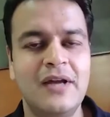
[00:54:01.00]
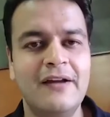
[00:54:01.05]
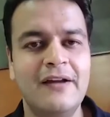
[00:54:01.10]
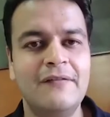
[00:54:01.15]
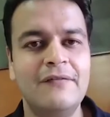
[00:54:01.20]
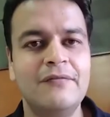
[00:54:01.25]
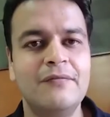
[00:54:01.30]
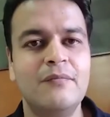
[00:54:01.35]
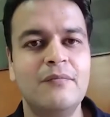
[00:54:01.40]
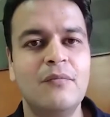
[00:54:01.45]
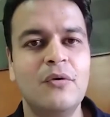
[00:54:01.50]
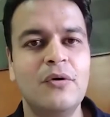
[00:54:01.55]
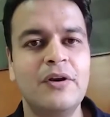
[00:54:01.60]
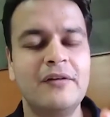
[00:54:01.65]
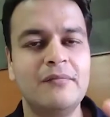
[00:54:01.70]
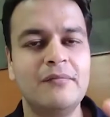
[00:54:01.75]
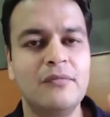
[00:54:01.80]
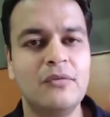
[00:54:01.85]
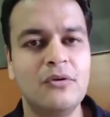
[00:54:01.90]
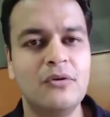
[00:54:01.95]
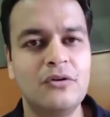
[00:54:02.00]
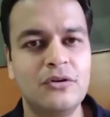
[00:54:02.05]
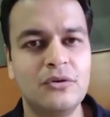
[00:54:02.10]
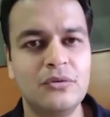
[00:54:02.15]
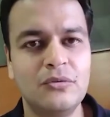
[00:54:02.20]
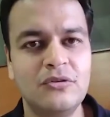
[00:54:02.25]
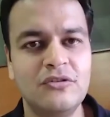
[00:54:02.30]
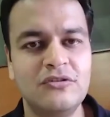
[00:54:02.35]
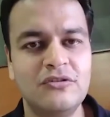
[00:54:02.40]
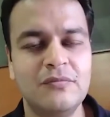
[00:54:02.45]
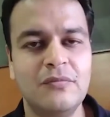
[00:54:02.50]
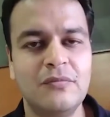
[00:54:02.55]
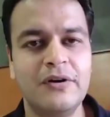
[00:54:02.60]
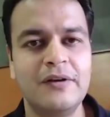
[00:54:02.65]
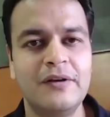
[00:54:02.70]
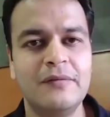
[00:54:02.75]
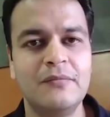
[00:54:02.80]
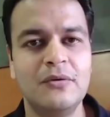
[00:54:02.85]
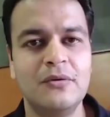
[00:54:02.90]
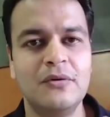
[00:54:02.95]
have more and more tools, more
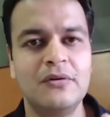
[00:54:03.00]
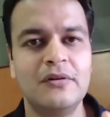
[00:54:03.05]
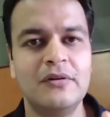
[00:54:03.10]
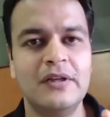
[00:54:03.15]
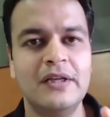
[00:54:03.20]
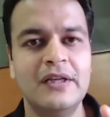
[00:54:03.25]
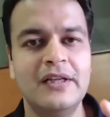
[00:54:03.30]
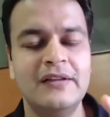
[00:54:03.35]
and more